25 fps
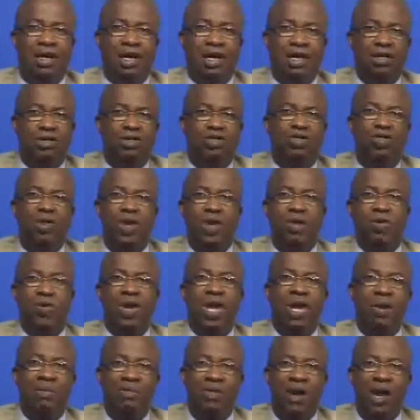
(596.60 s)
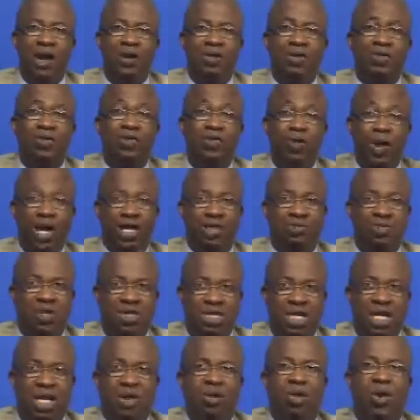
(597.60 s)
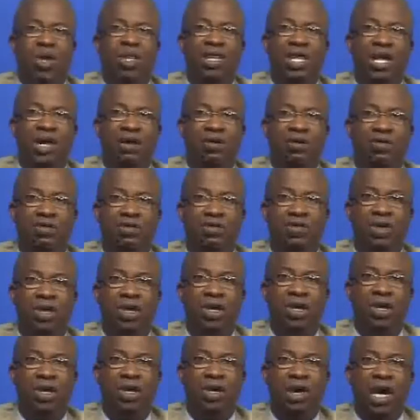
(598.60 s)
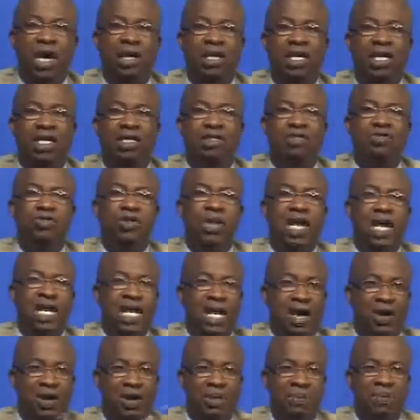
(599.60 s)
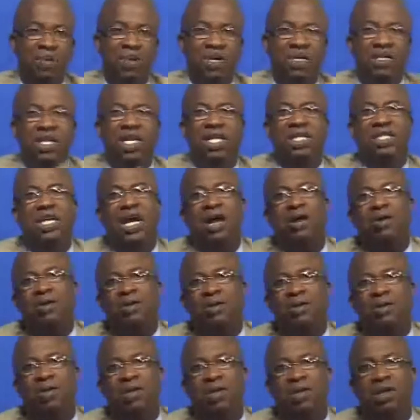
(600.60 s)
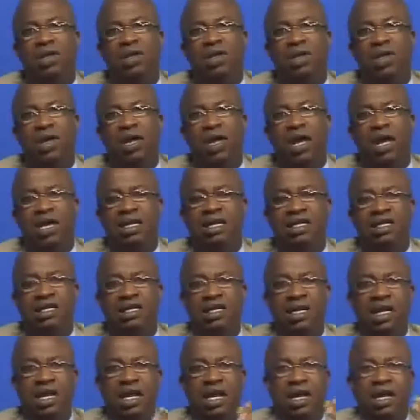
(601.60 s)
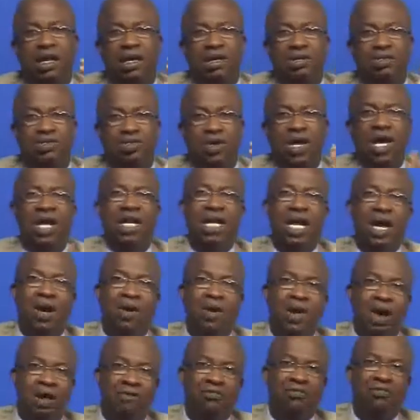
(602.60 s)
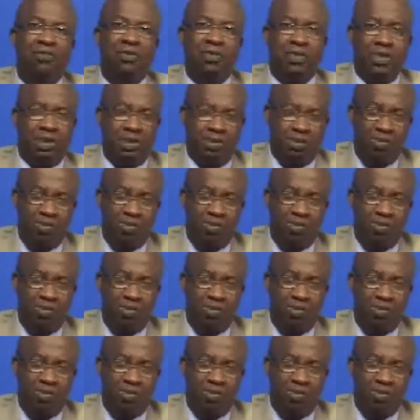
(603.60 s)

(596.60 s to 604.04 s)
throw away embryos, especially when they're good. And this you can now replace later on. And you can now have it